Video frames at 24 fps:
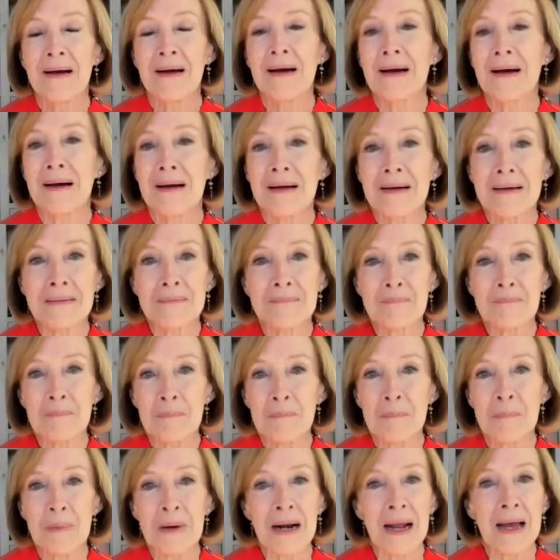
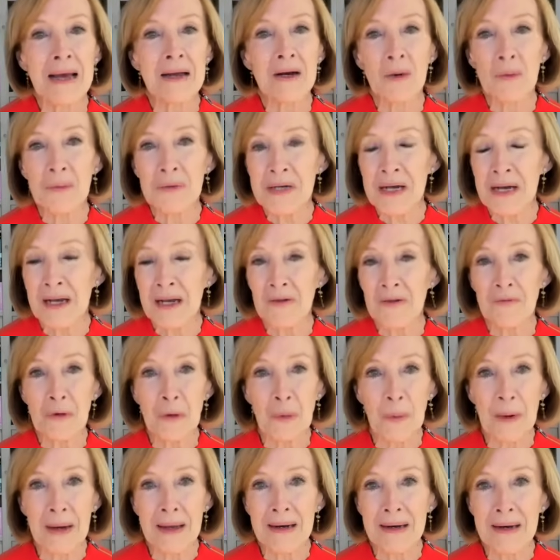But I don't take it for
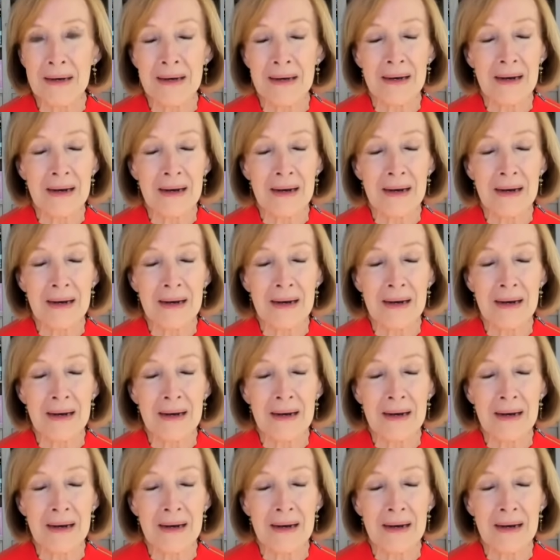granted.